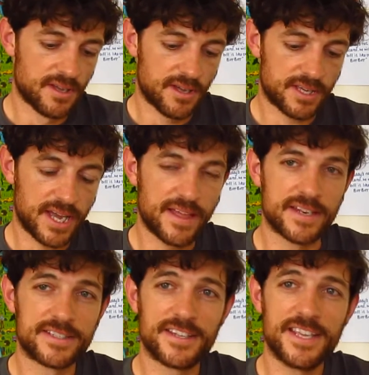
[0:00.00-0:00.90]
Okay
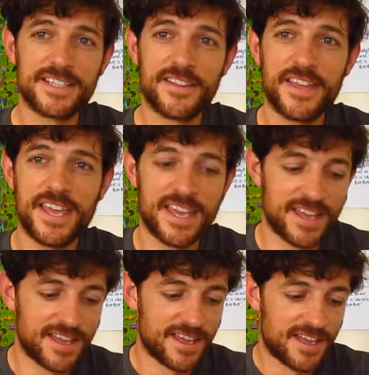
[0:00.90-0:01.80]
then, so these are the
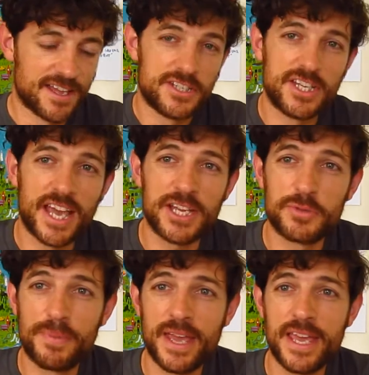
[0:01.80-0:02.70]

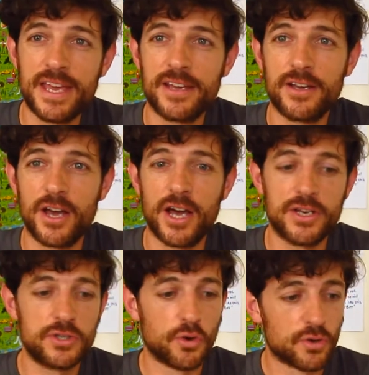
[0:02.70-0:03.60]
DHB
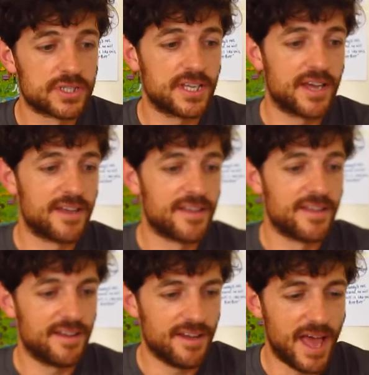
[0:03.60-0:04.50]
Dorsia
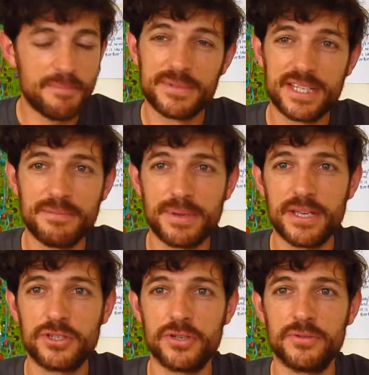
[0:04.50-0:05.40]

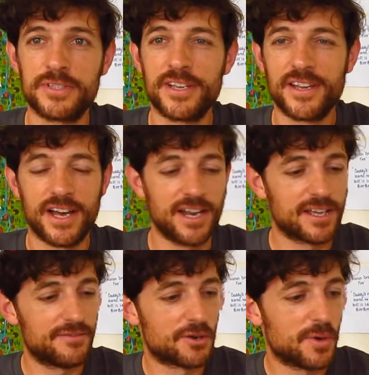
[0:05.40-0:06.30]
MTB shoes, and I'll
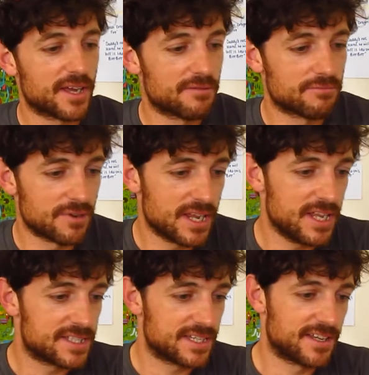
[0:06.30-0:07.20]
give a quick
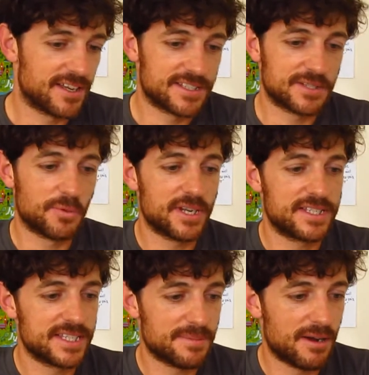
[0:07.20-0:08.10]
read as to what it
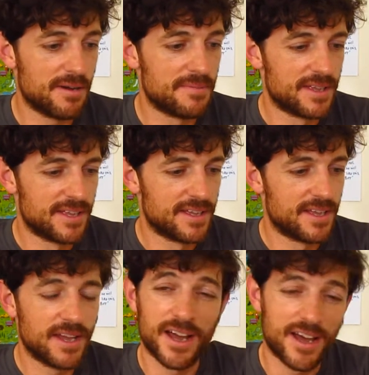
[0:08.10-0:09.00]
says about them.
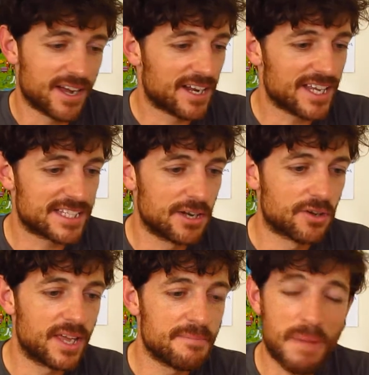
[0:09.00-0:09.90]
A classy
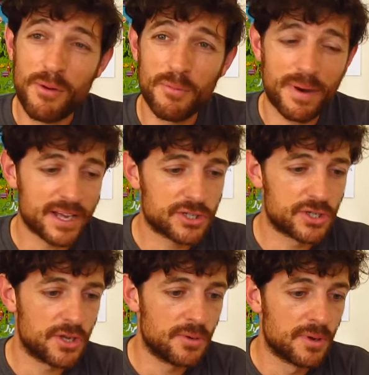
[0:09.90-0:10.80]
looking mountain bike
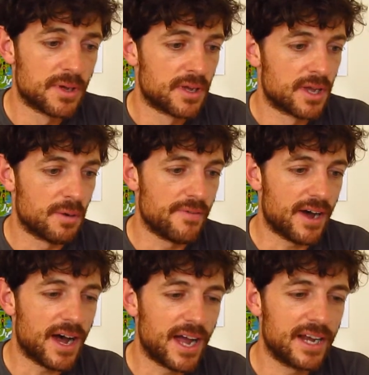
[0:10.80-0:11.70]
shoe with a
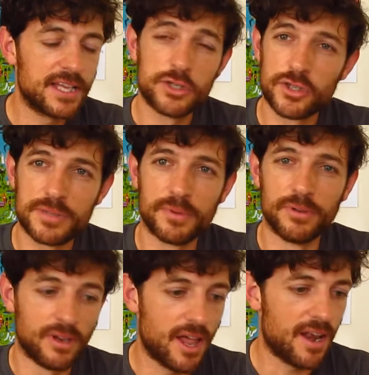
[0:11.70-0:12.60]
highly
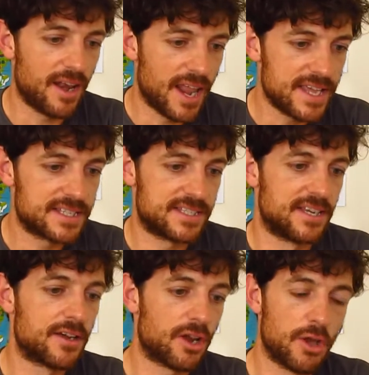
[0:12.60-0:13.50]
adjustable
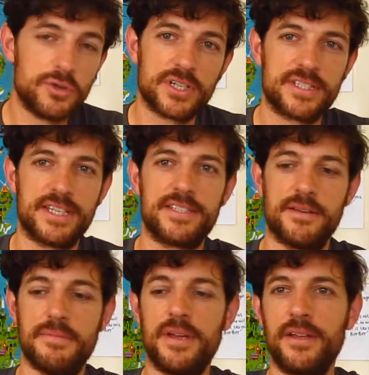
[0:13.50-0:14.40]
lace closure system.